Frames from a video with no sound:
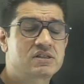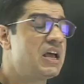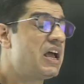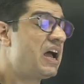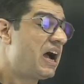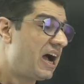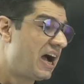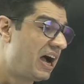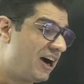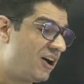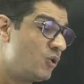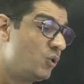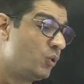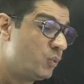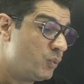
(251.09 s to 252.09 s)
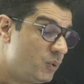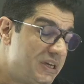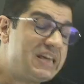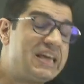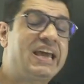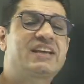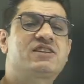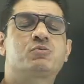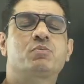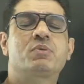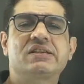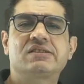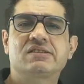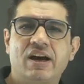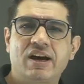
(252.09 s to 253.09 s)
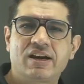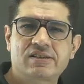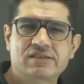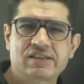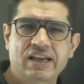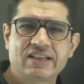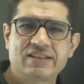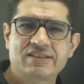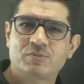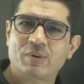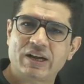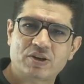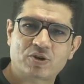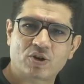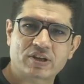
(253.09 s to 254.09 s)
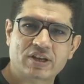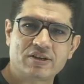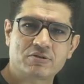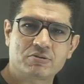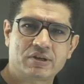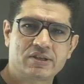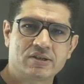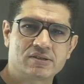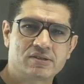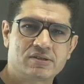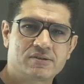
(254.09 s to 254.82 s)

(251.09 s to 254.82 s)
How we express ourselves while talking to others?